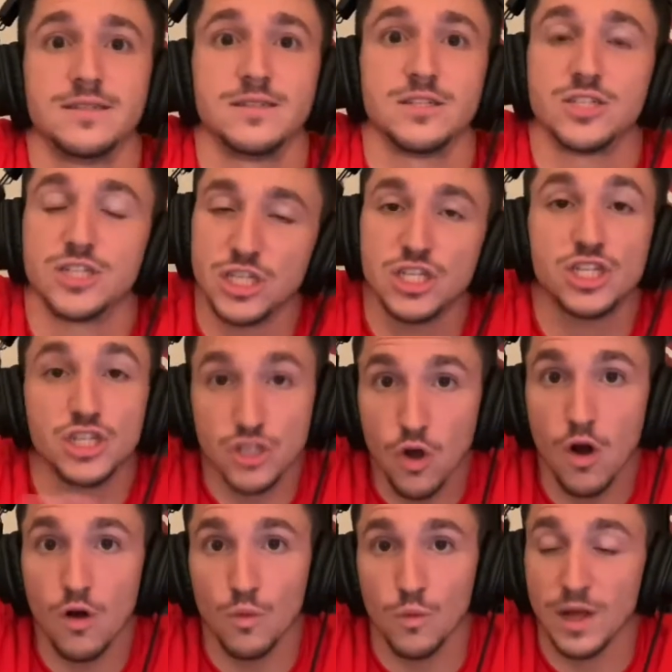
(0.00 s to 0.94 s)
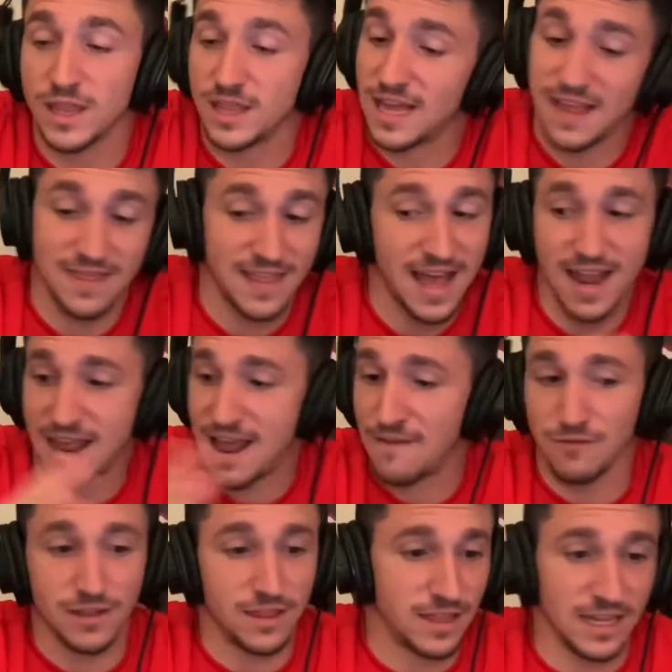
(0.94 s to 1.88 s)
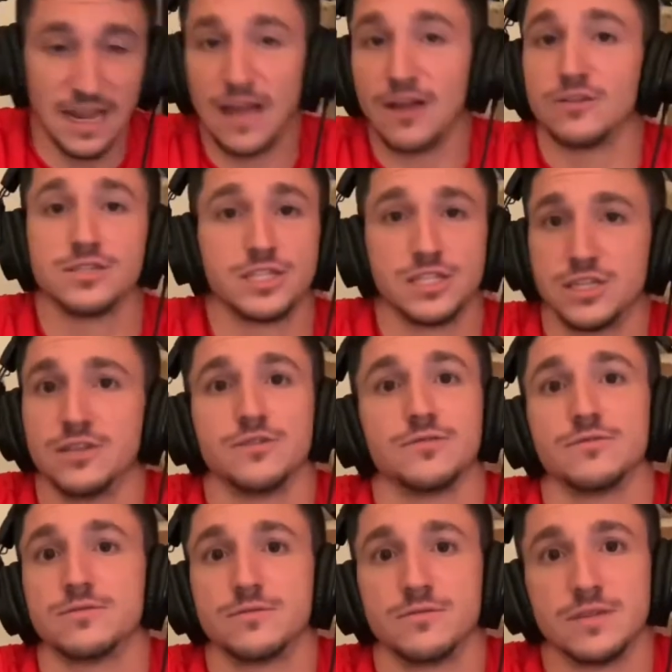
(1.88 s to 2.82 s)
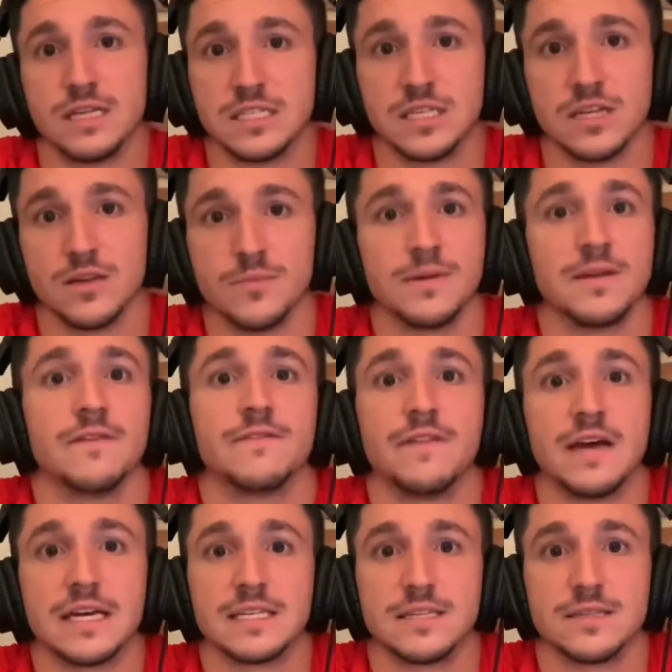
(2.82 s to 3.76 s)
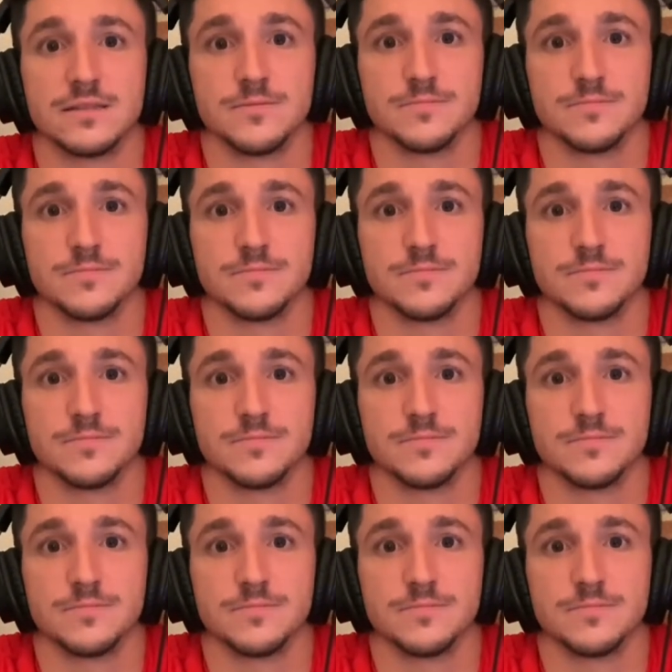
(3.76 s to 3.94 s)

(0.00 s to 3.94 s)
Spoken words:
To start with, and then everything else too is gonna be affected.